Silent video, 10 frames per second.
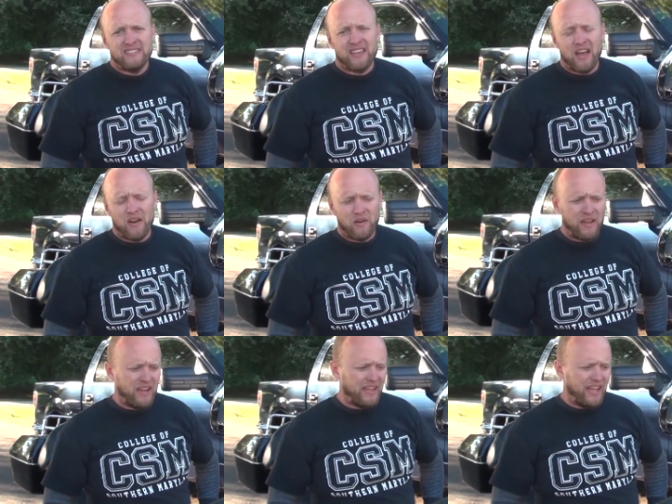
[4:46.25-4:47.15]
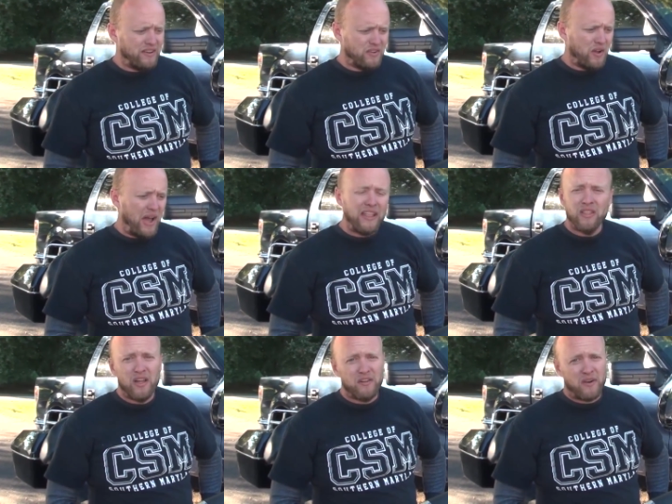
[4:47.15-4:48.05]
So hmm. uh, I don't know. I
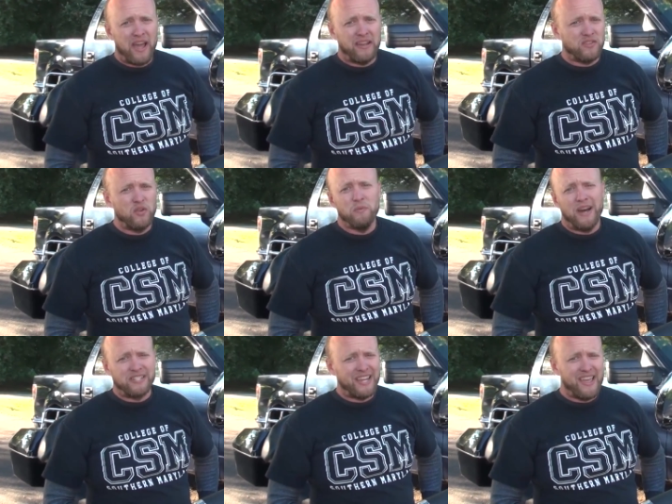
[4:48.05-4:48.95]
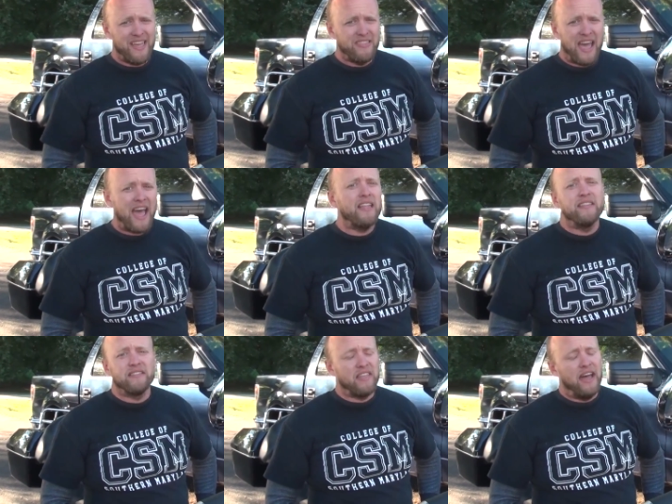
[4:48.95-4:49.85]
love riding too much. I,
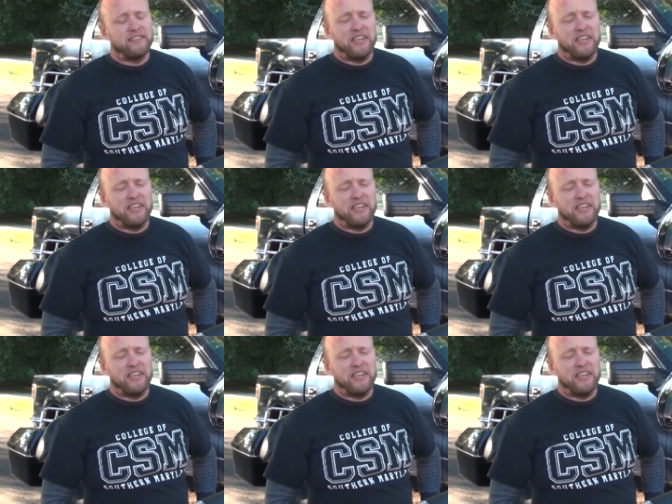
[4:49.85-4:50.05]
that does not